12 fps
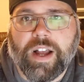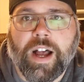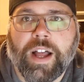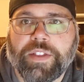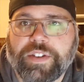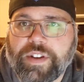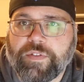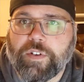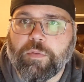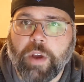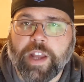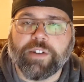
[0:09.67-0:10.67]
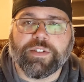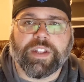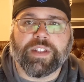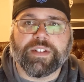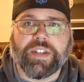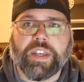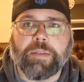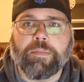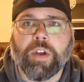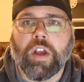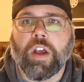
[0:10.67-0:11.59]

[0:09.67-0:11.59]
on the different writers on the team.